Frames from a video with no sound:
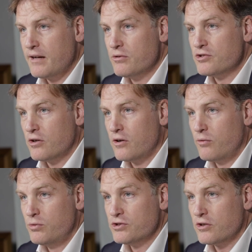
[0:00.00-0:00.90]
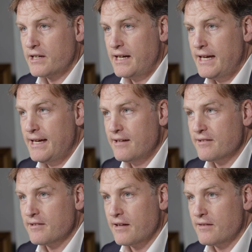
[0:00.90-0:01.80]
which are key,
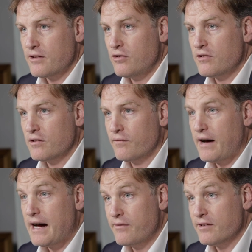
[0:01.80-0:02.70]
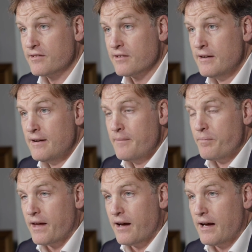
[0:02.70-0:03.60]
is the use of IVUS
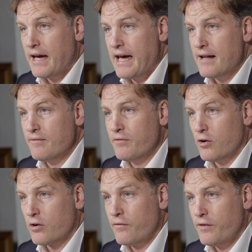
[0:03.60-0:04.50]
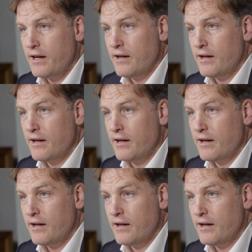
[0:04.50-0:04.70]
and venography